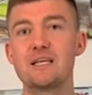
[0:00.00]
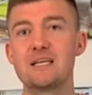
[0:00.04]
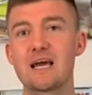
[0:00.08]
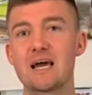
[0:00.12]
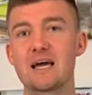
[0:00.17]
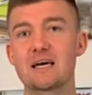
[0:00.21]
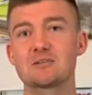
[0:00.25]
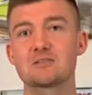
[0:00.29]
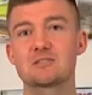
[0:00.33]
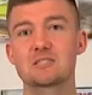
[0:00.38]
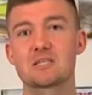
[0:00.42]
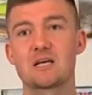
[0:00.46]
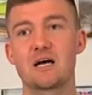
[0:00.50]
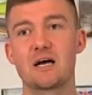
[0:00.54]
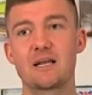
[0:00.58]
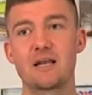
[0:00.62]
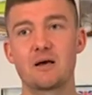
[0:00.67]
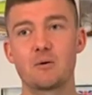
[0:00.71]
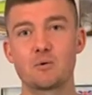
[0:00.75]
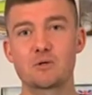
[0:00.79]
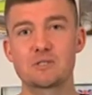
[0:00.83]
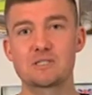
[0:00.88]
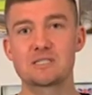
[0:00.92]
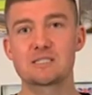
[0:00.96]
downside I
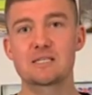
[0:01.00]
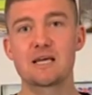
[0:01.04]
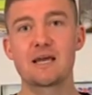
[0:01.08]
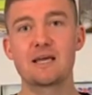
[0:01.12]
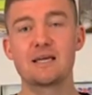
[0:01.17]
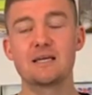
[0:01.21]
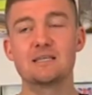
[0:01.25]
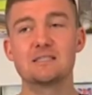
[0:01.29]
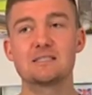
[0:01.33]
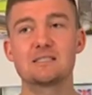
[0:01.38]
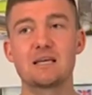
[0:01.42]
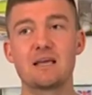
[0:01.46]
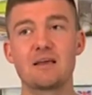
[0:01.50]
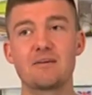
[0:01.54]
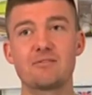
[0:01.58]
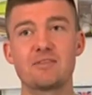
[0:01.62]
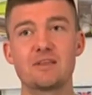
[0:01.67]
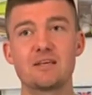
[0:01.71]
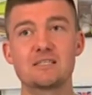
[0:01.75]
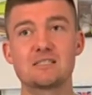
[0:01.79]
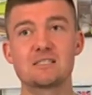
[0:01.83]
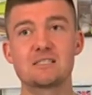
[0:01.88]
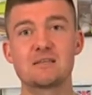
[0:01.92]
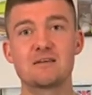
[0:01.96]
would say is if
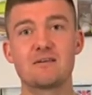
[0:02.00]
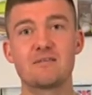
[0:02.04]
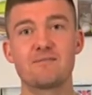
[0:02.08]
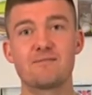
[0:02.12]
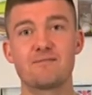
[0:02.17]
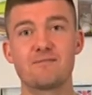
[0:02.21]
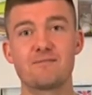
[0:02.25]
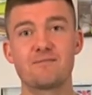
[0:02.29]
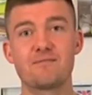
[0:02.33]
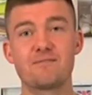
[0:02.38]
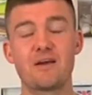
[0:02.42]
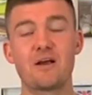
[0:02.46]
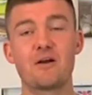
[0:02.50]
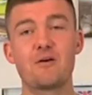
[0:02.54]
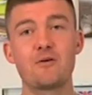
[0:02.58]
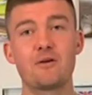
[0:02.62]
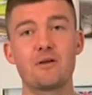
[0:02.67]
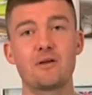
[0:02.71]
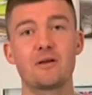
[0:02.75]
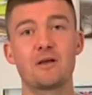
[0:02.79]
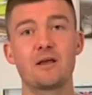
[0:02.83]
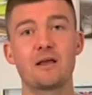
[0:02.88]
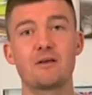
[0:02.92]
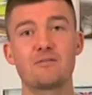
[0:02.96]

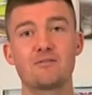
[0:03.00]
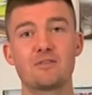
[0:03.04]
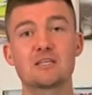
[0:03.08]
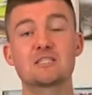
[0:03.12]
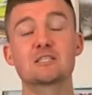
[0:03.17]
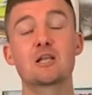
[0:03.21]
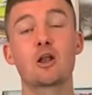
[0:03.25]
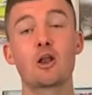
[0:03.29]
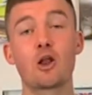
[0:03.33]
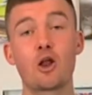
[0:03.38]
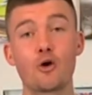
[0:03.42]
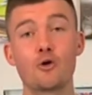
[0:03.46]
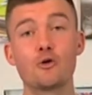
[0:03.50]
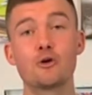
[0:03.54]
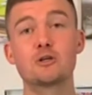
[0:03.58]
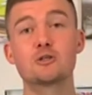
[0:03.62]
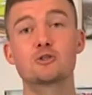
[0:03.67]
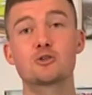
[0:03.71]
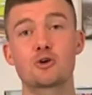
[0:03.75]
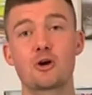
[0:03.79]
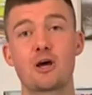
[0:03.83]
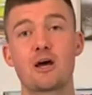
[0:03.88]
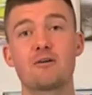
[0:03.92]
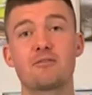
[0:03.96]
there's a load of
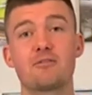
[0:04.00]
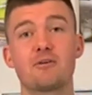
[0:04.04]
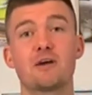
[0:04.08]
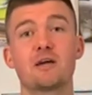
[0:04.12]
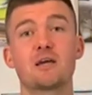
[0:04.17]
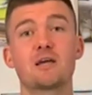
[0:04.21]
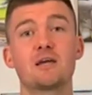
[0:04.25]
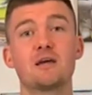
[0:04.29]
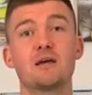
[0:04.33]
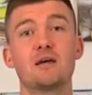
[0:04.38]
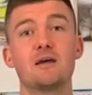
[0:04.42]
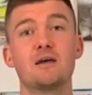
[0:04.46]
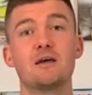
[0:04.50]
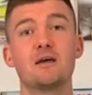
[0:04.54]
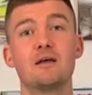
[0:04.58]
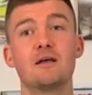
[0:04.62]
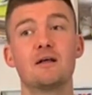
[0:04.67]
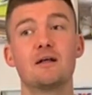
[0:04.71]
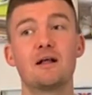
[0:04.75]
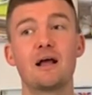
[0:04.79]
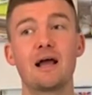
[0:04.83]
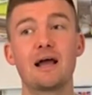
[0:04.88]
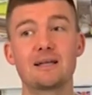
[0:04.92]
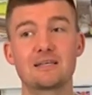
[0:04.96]
traffic,
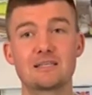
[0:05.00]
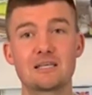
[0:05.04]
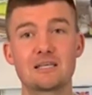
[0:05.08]
it